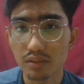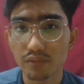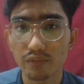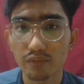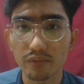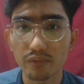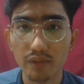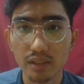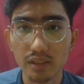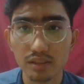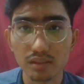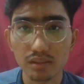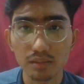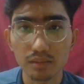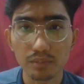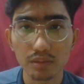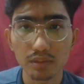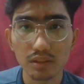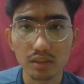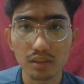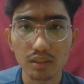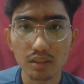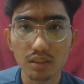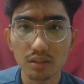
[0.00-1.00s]

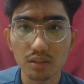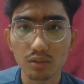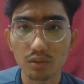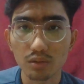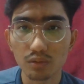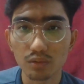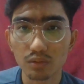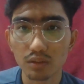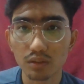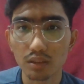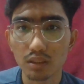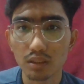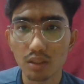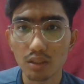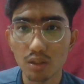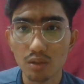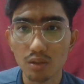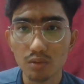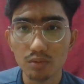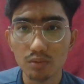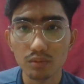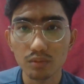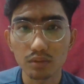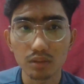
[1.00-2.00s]
flexibility to allow
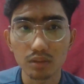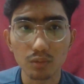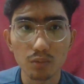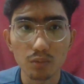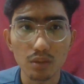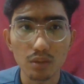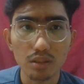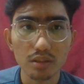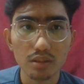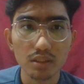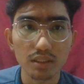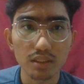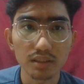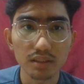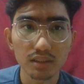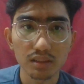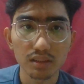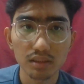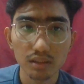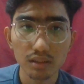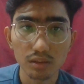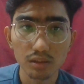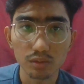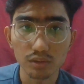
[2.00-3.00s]
a water agency
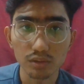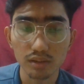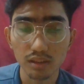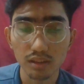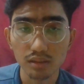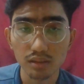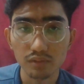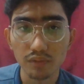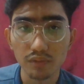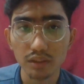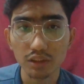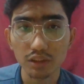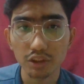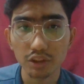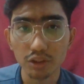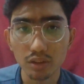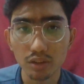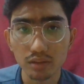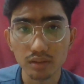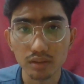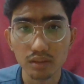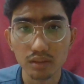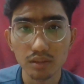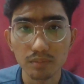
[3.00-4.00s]
to satisfy
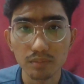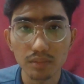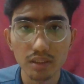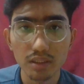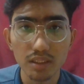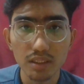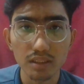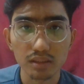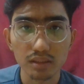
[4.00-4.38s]
short-term needs